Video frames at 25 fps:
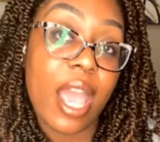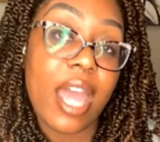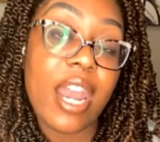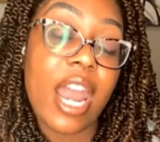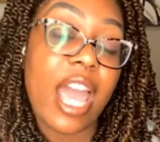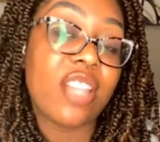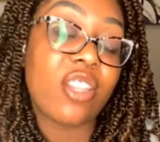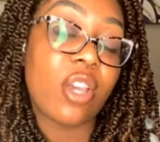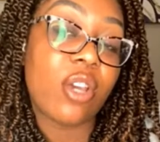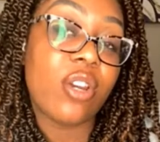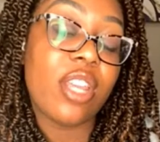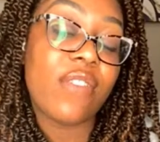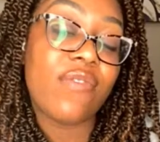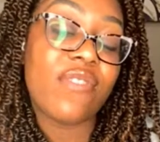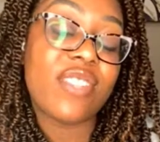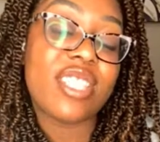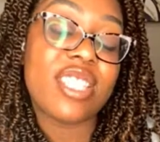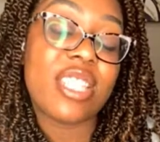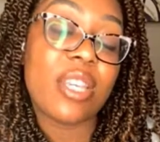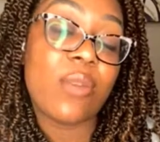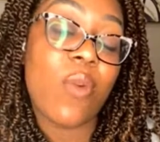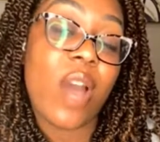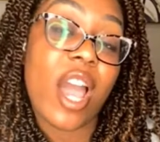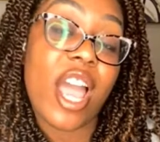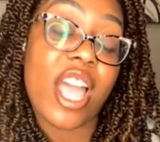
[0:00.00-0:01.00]
And I don't even
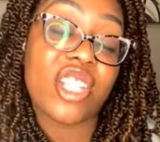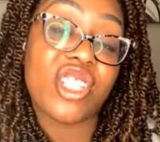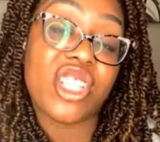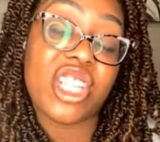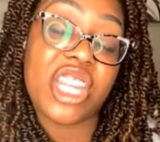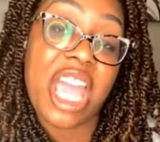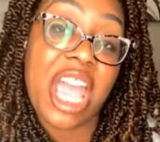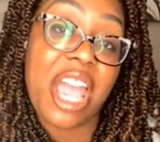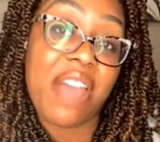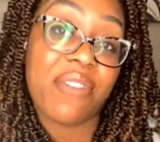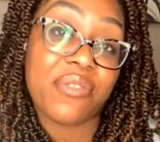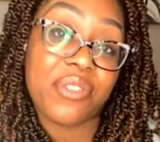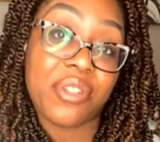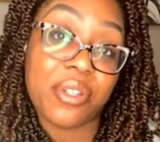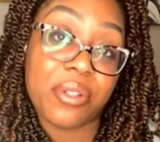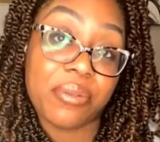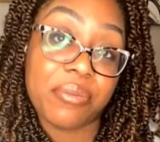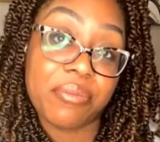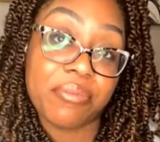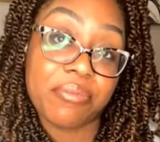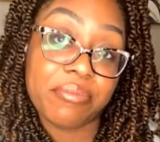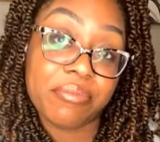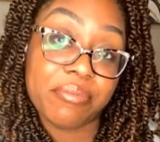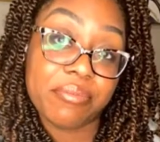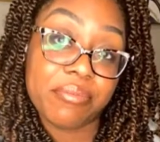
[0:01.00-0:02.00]
see why I should have to.
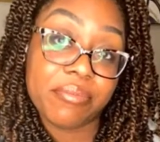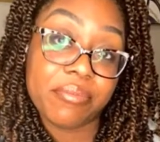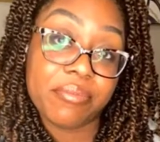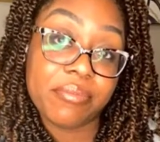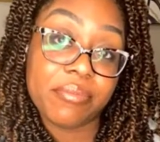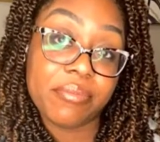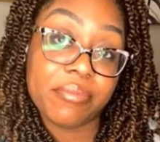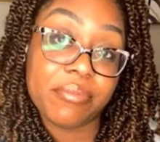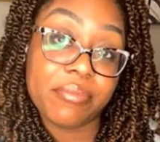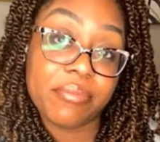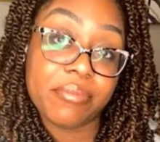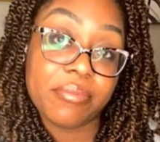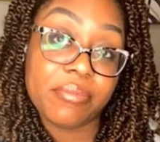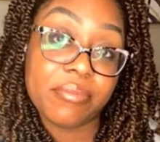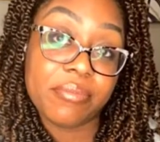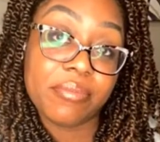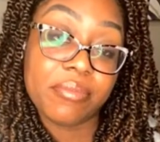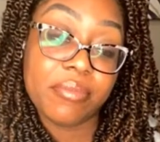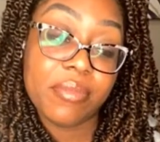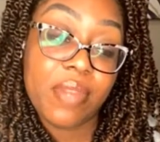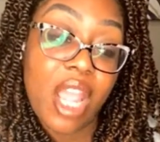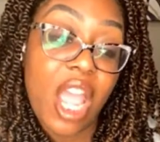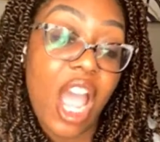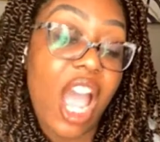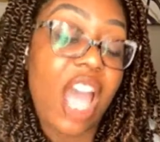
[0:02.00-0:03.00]

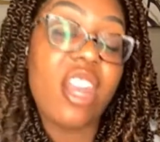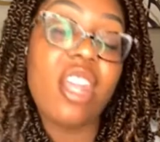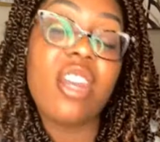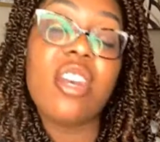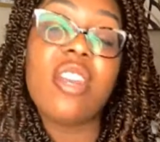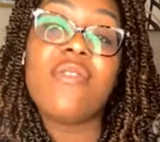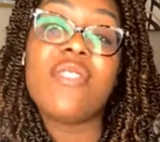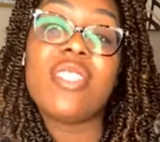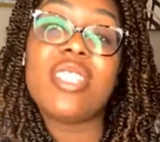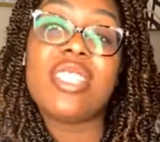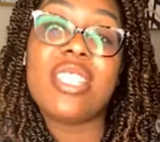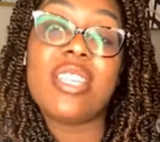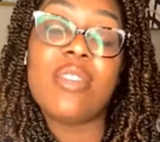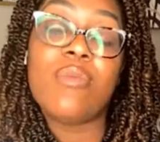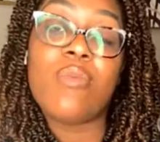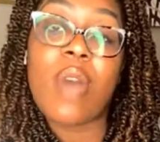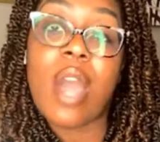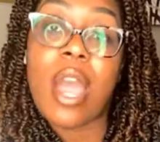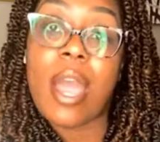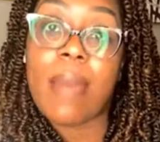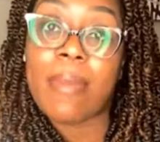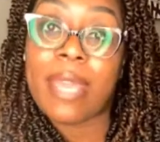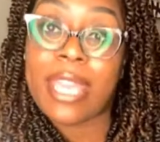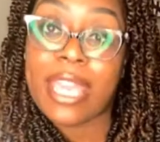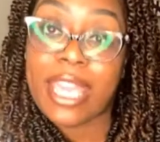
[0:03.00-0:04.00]
I don't even see
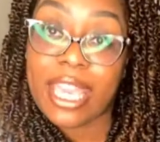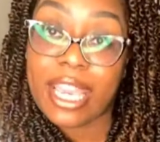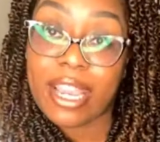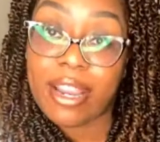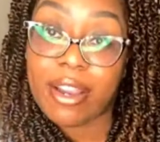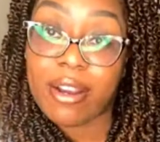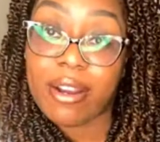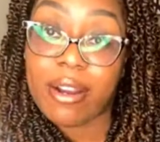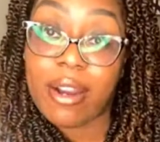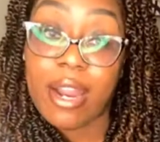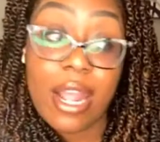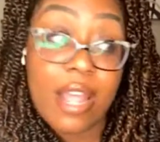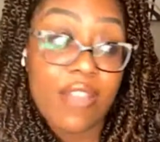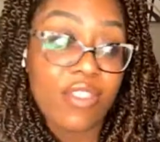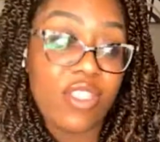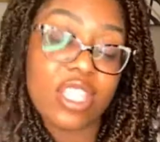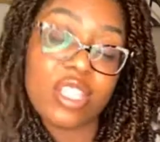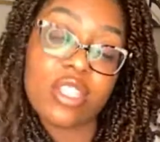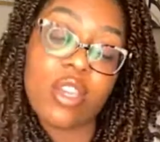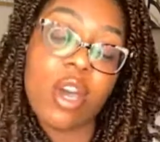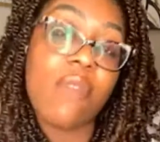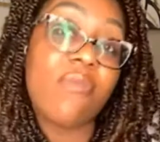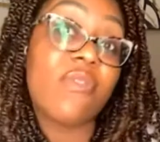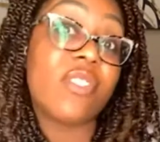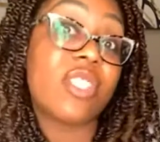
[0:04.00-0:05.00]
why I'm here.
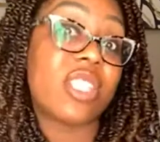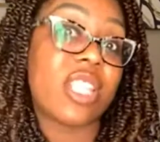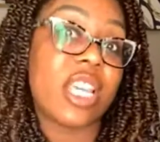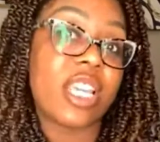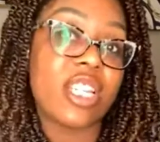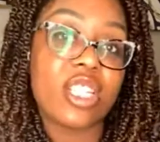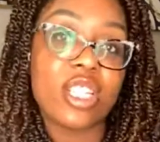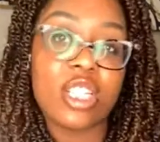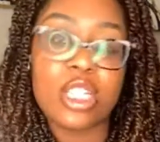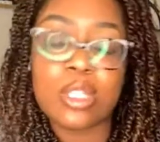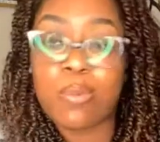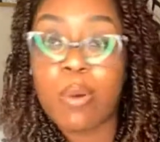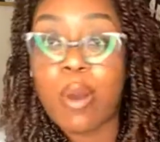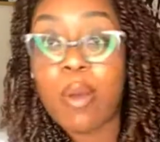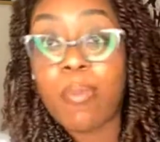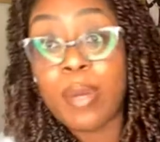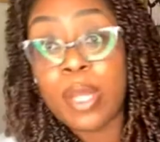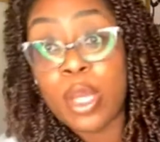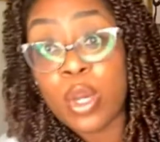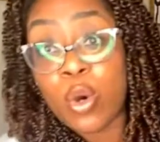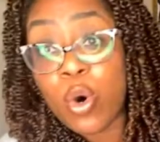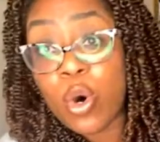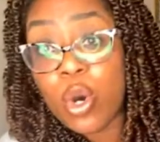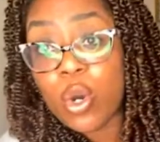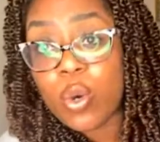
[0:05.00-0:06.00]
This conversation is
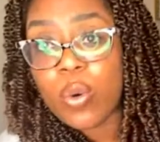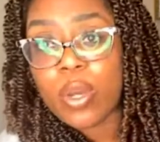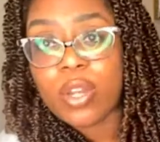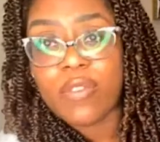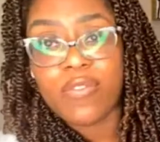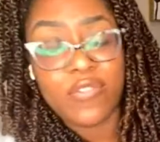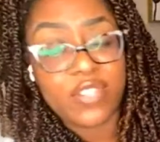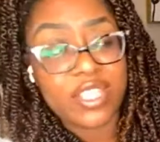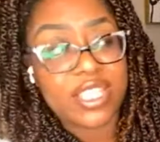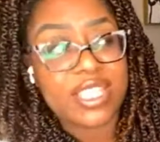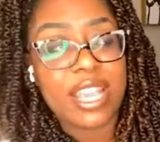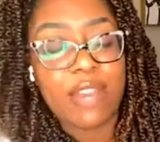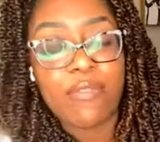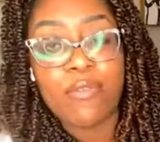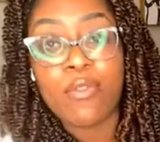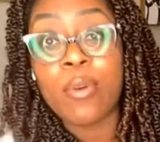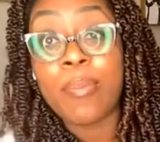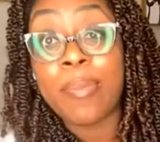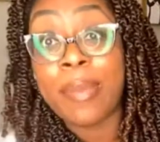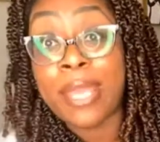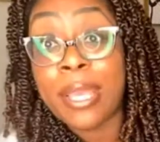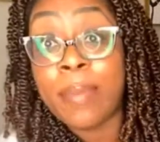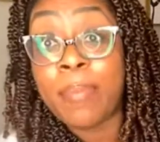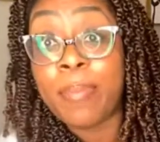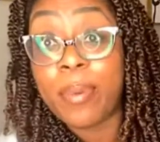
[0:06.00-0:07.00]
probably awkward for
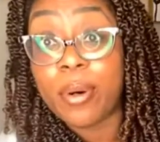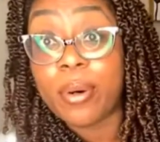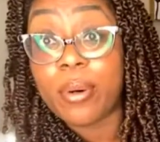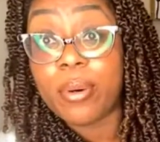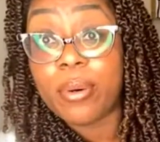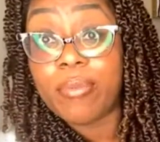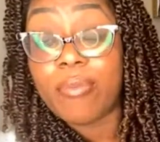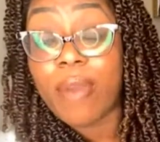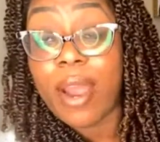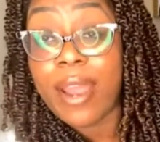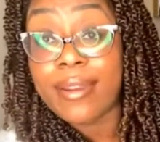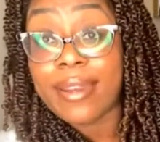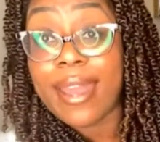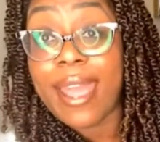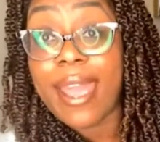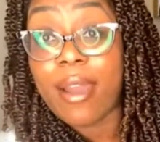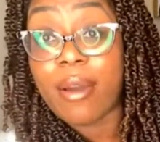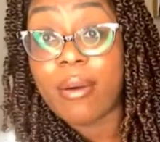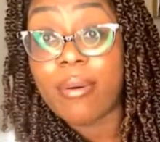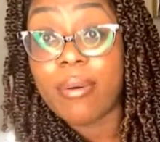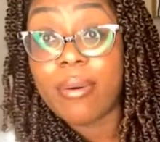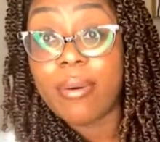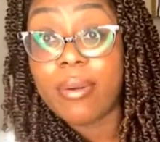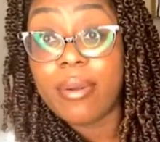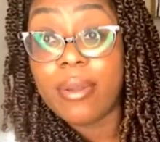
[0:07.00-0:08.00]
several people right now.
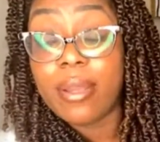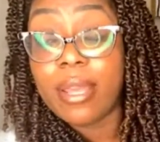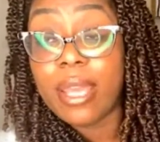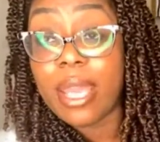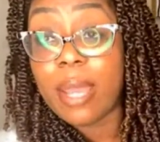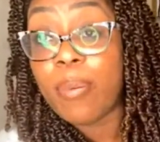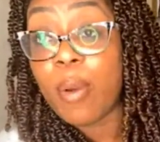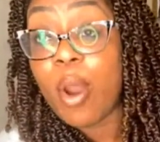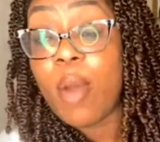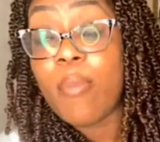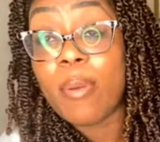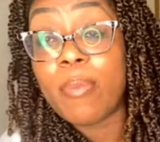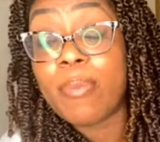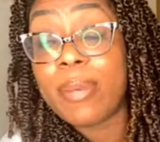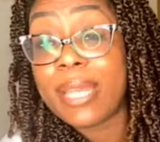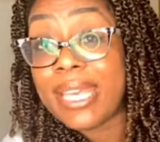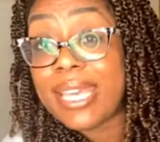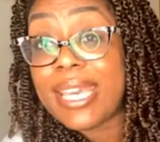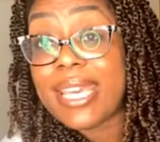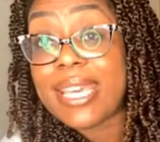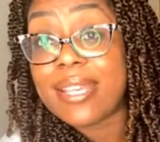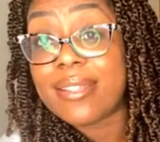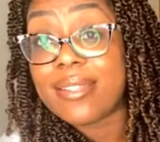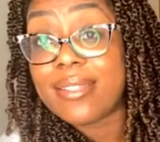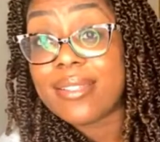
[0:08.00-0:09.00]
It
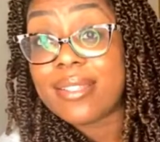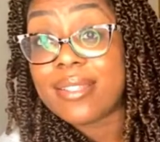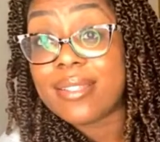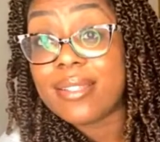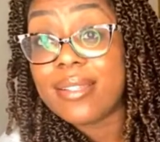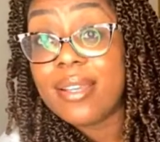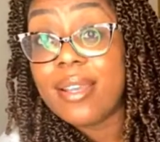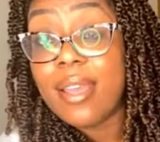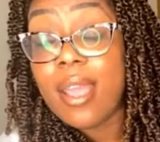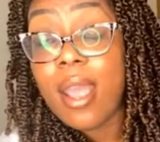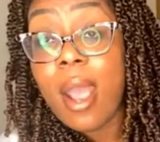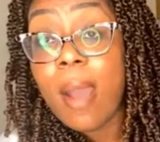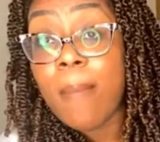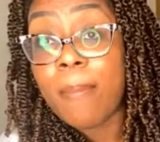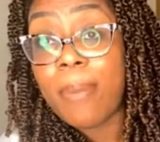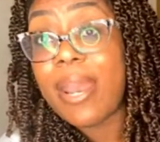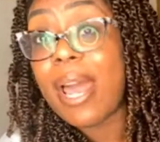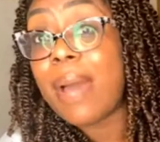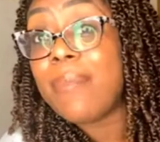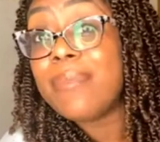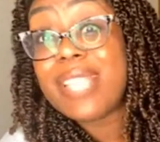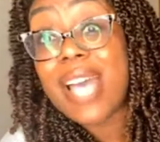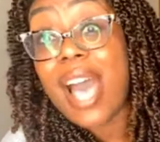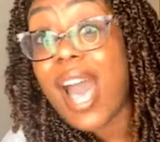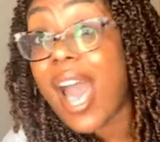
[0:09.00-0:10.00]
probably is. But
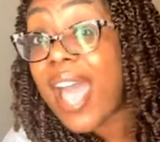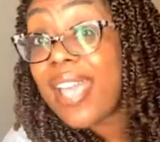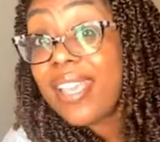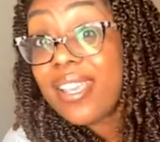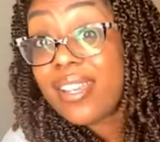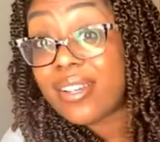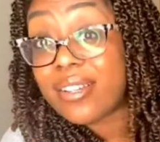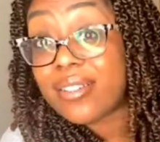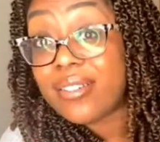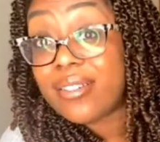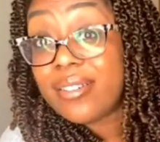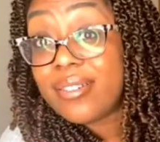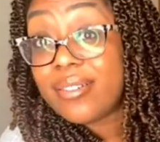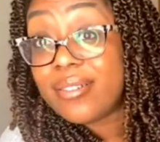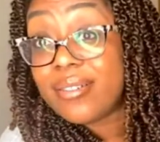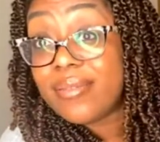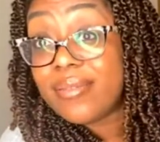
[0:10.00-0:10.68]
I'm tired.